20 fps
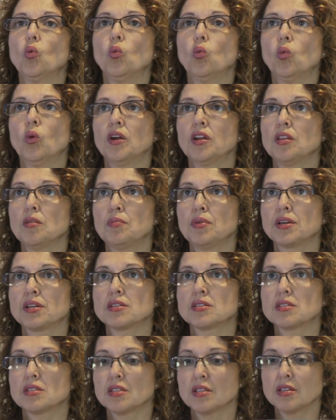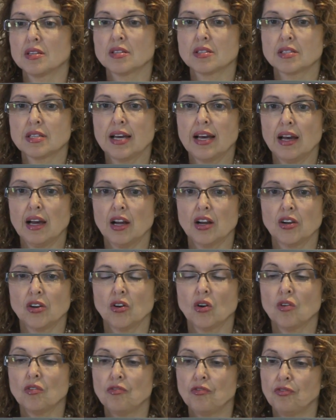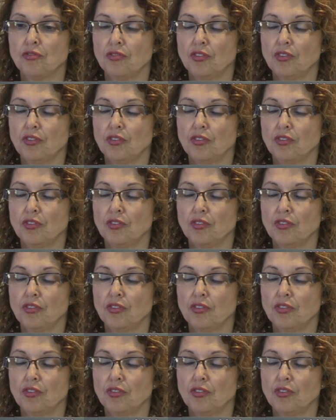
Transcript: One of the biggest things that I know